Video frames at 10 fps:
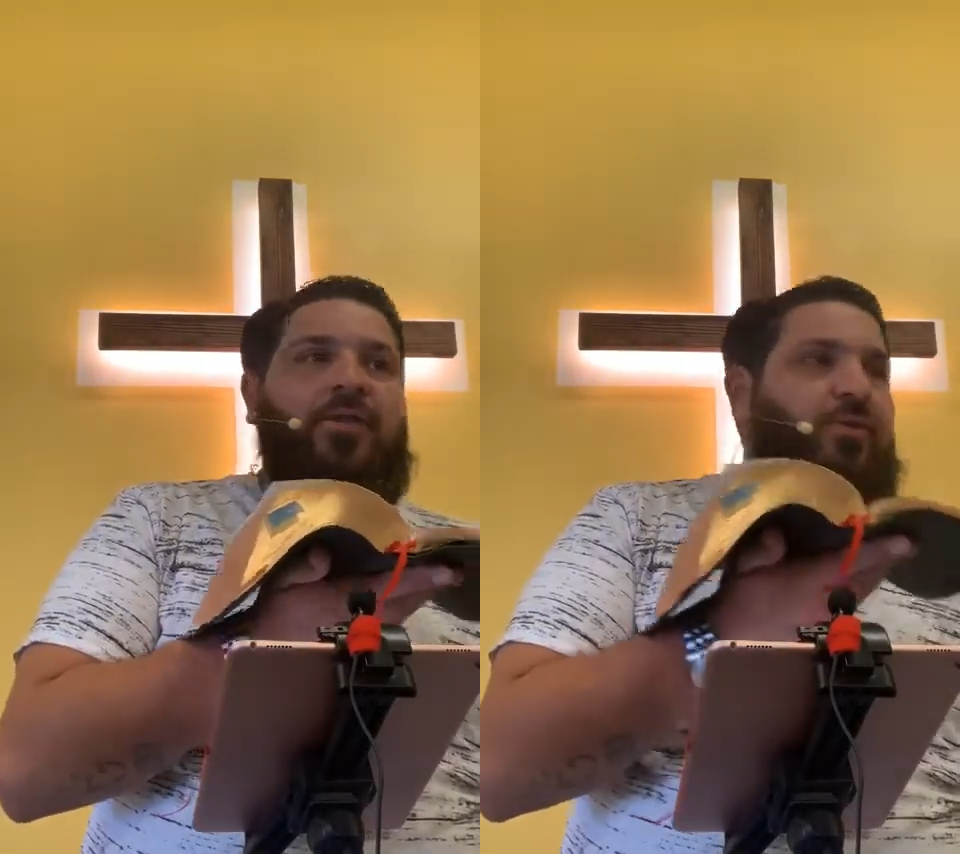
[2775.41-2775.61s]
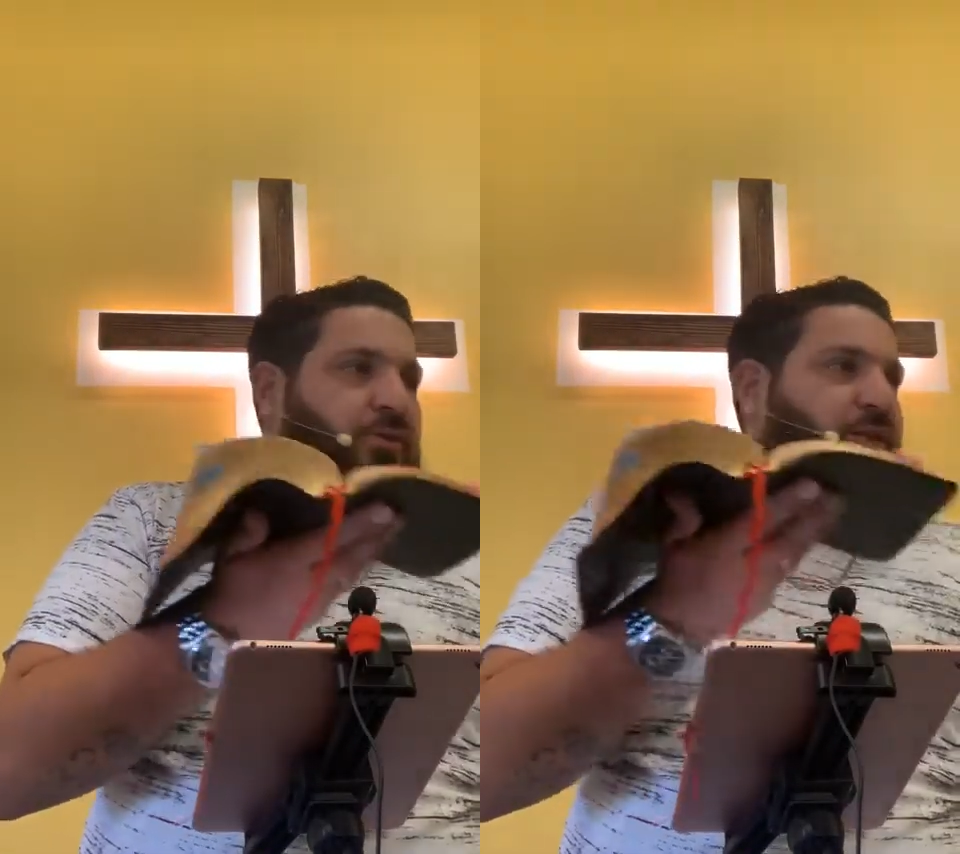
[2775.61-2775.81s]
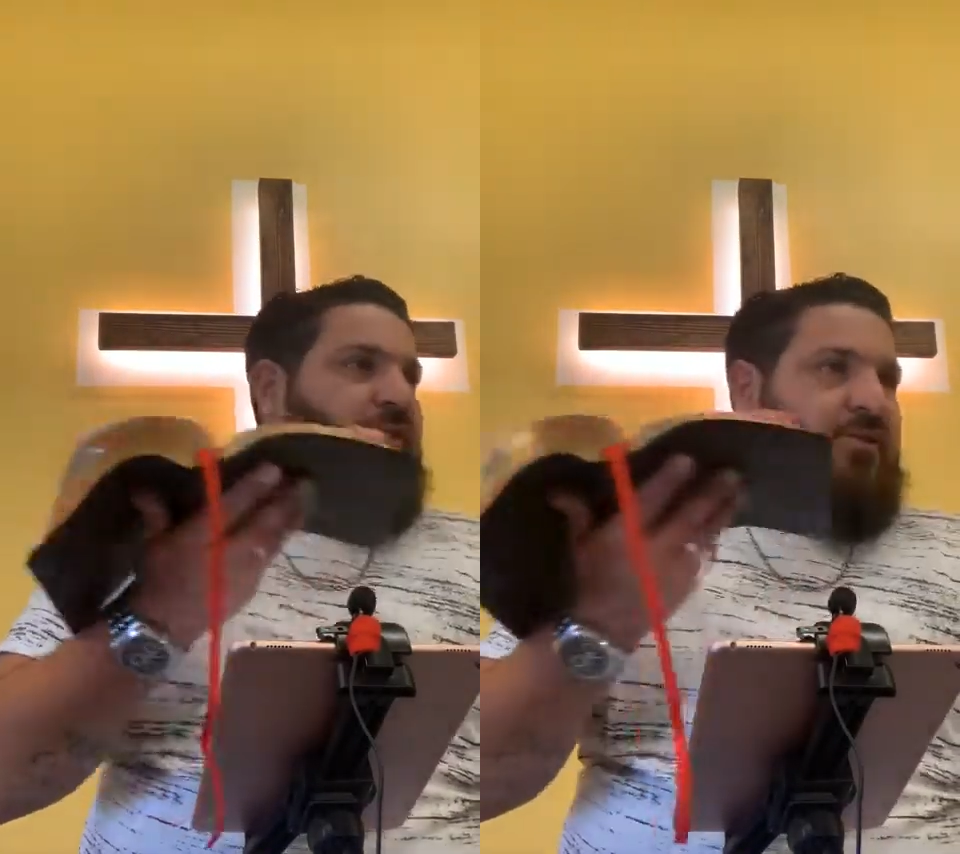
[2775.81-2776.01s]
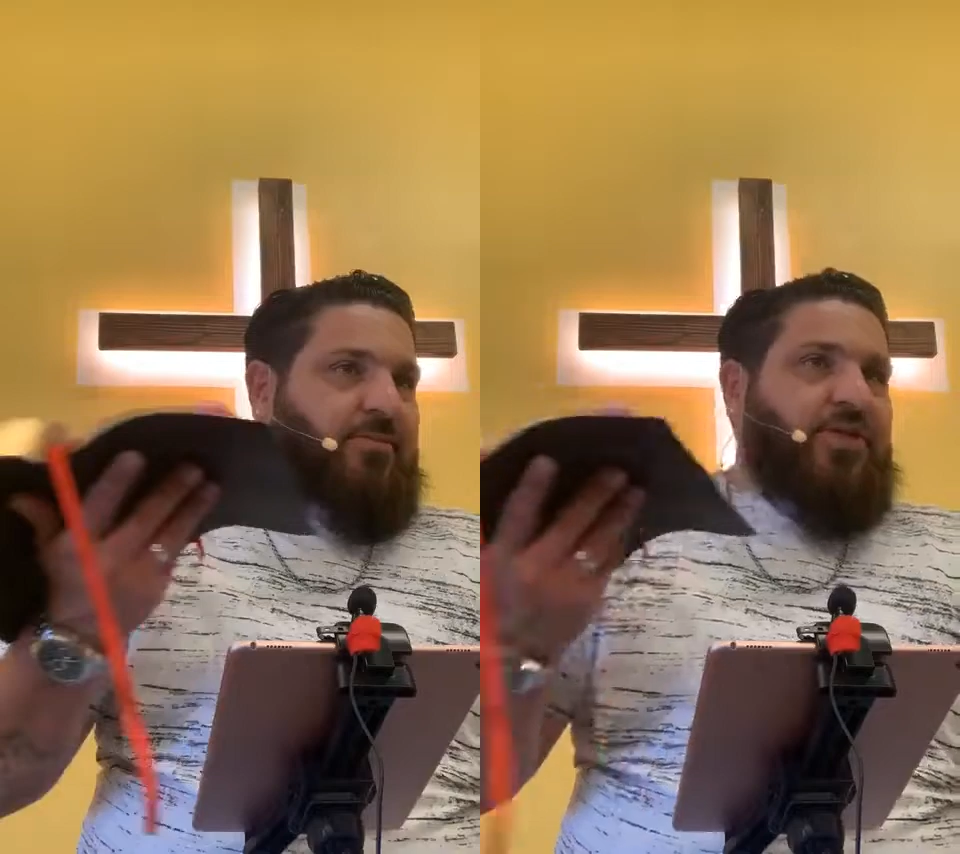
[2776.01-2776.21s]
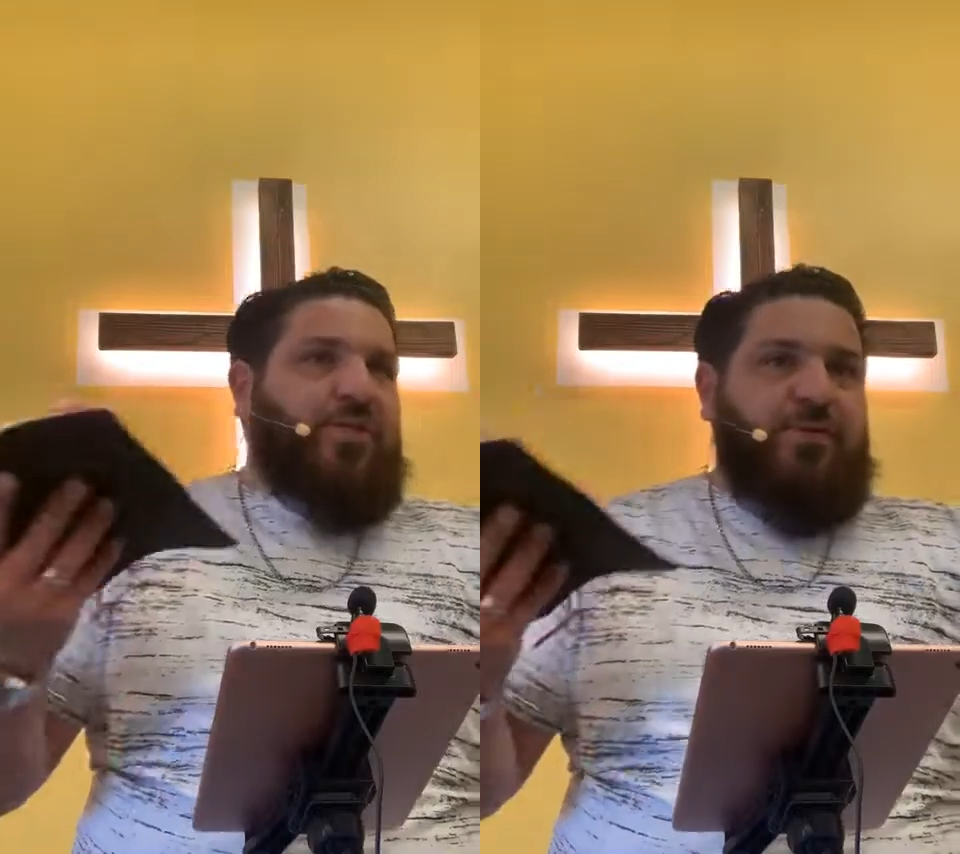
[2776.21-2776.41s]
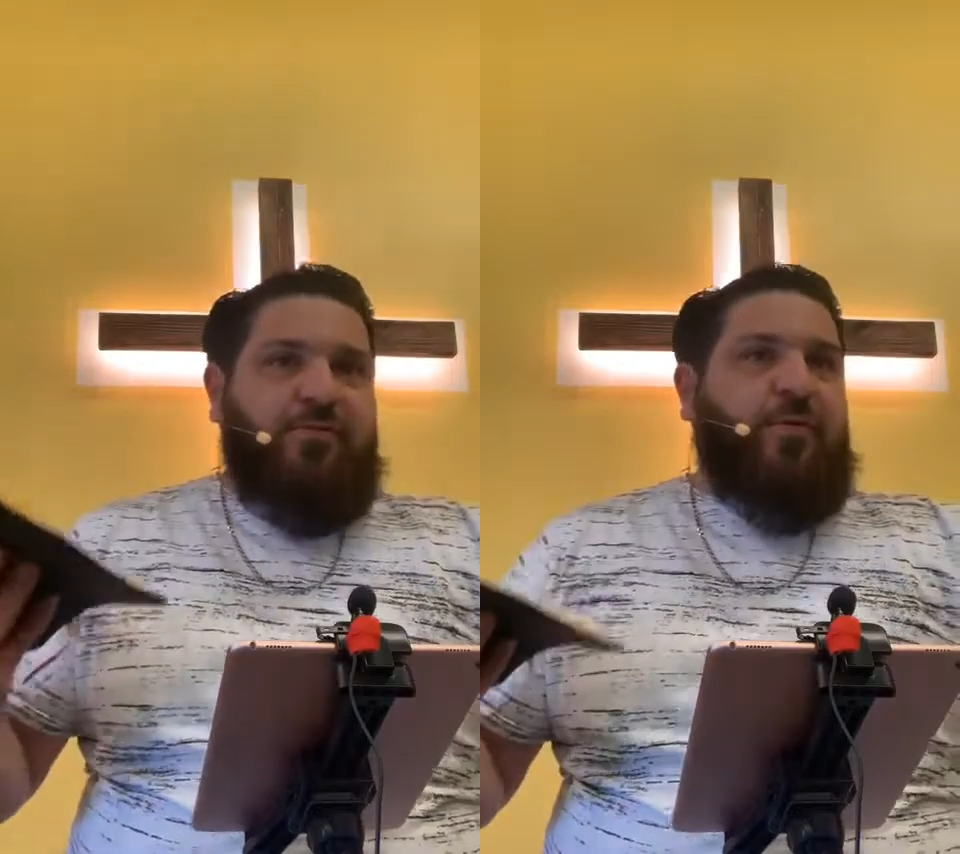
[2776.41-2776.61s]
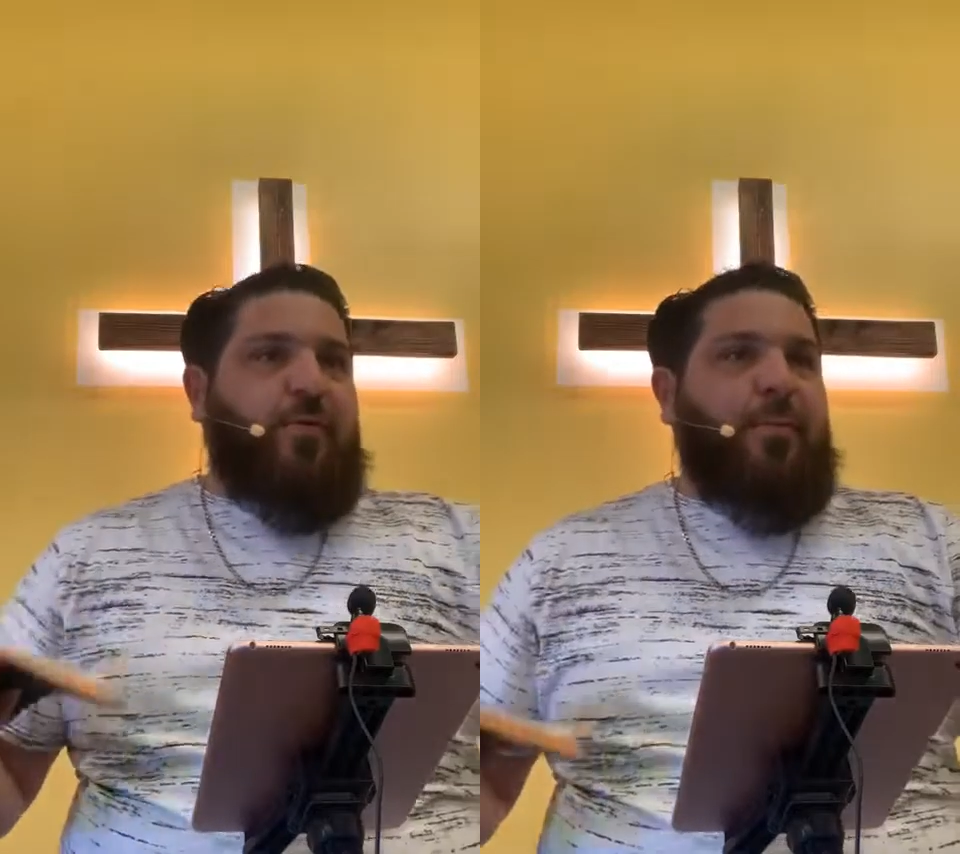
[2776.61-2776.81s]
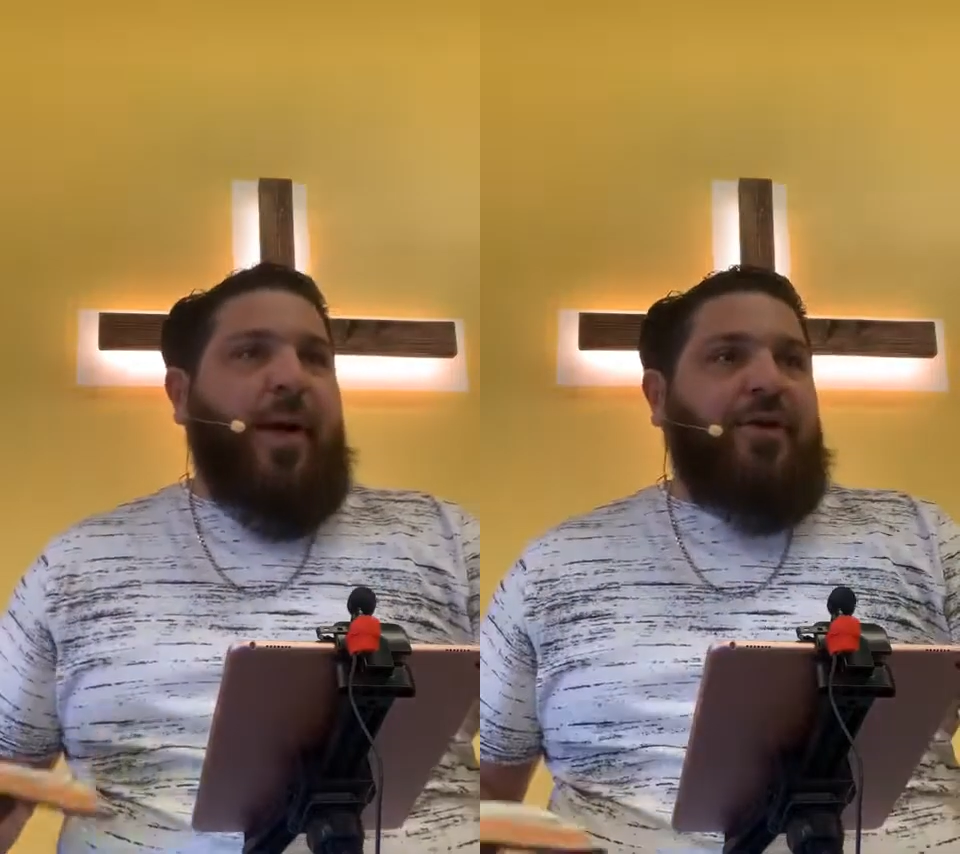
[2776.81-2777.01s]
So just just for
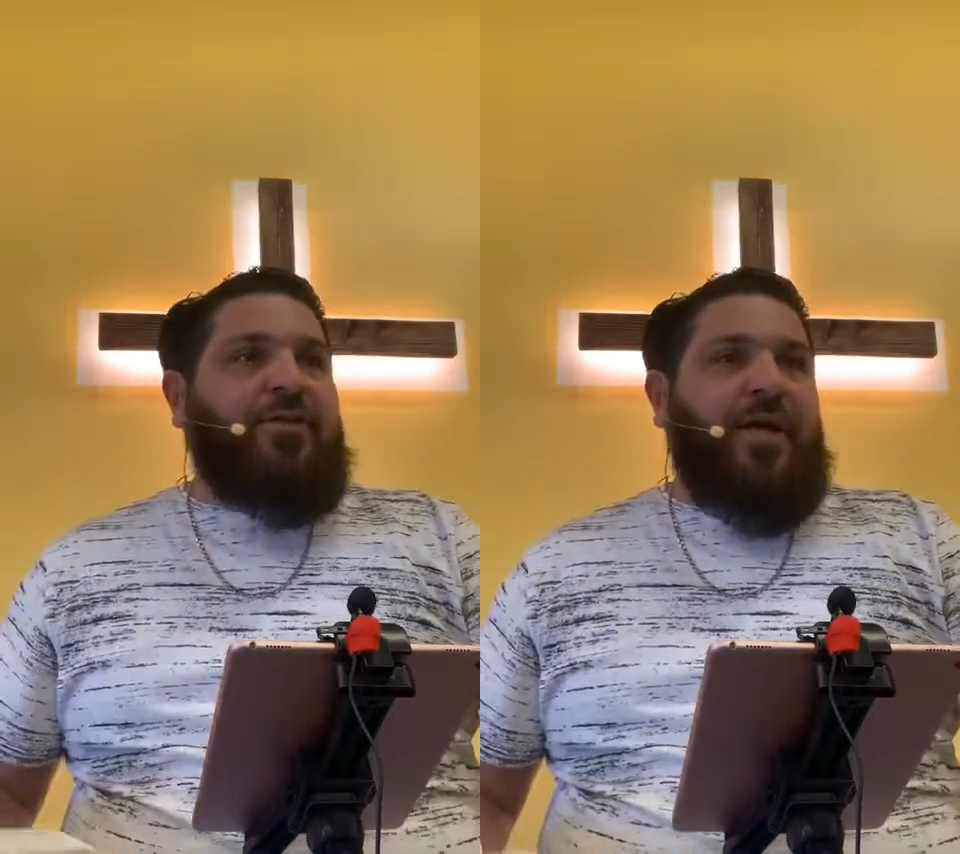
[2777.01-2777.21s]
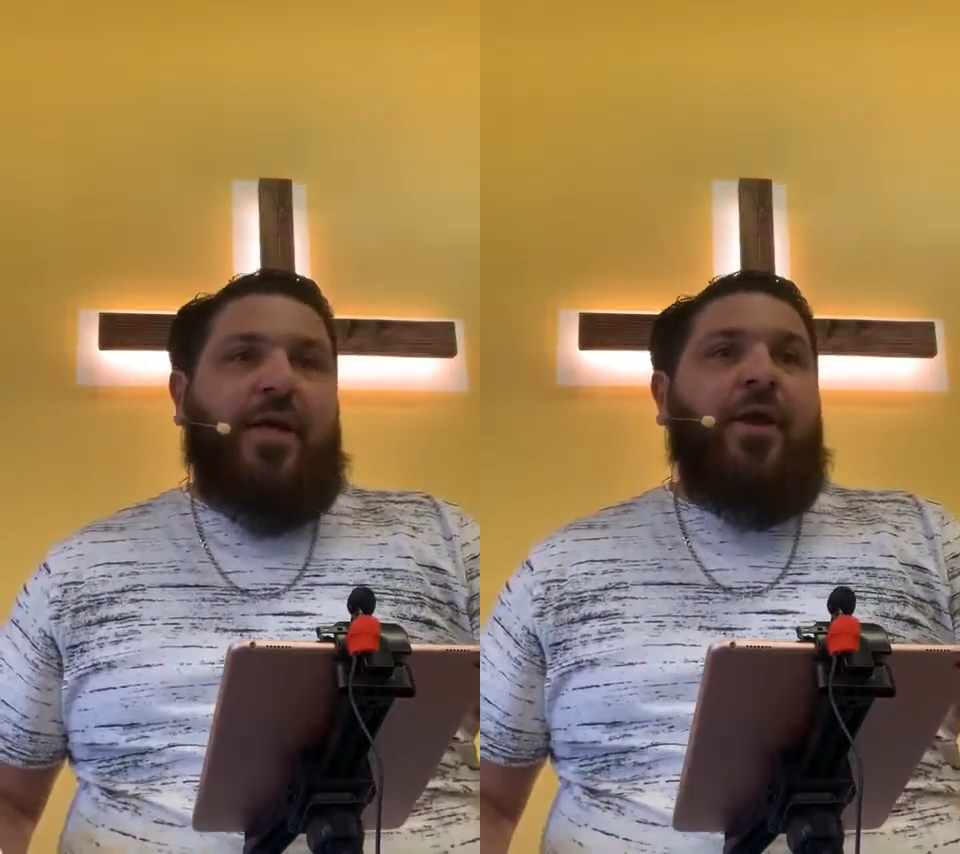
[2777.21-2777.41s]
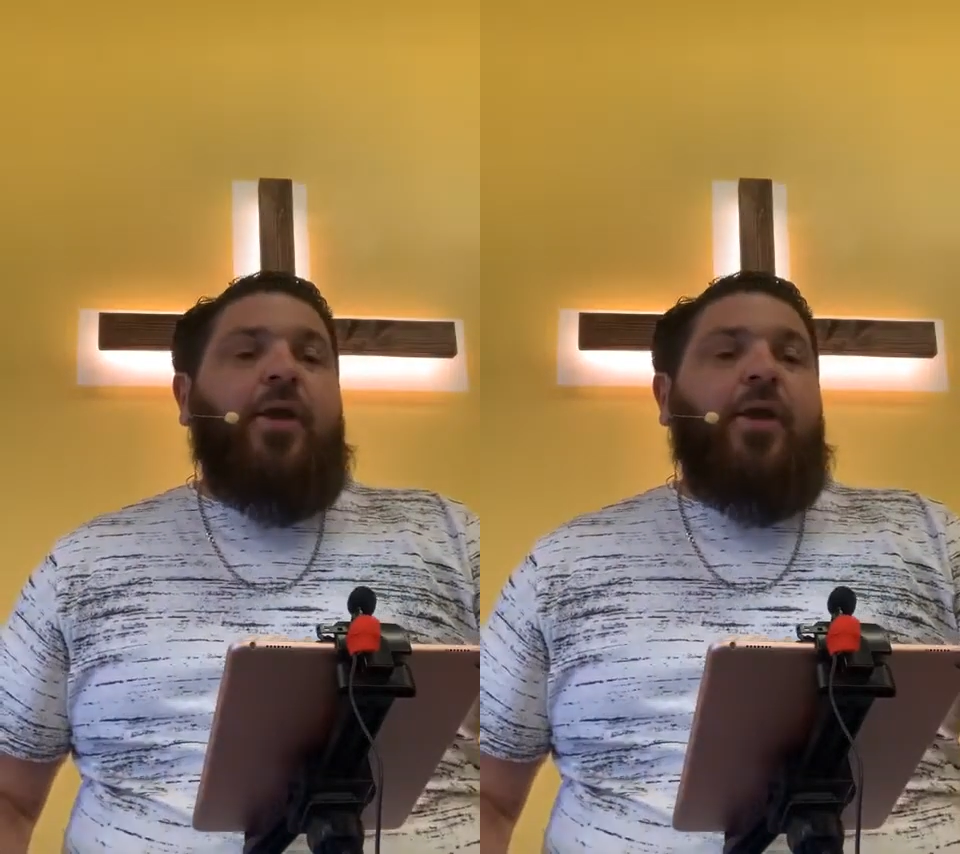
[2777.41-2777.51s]
reminder's sake,